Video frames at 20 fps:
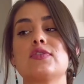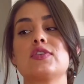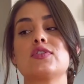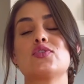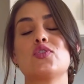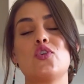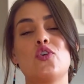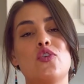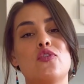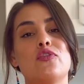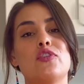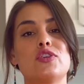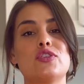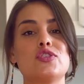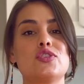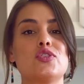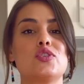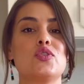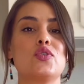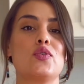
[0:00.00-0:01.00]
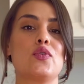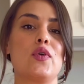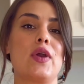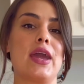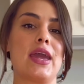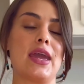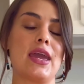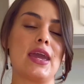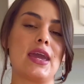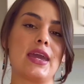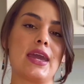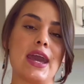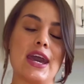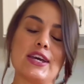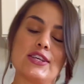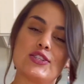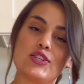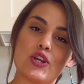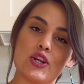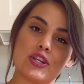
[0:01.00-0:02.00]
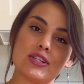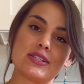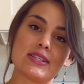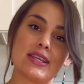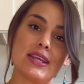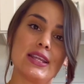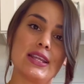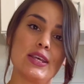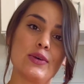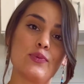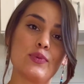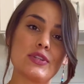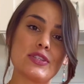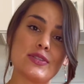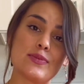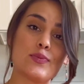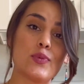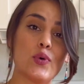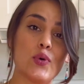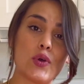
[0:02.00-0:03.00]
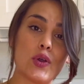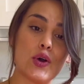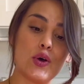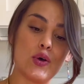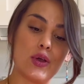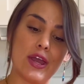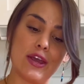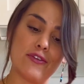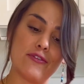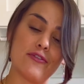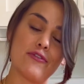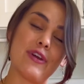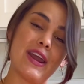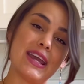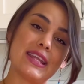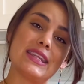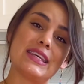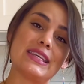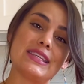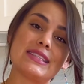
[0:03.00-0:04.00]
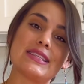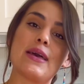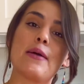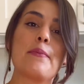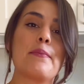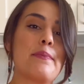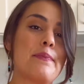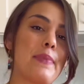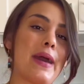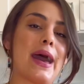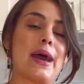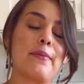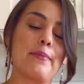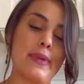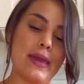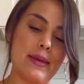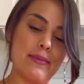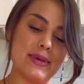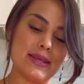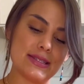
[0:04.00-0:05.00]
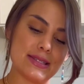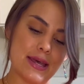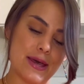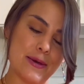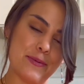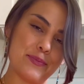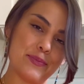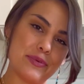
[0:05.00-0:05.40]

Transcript: these over to a cast iron skillet with some oil and fry these bad babies up.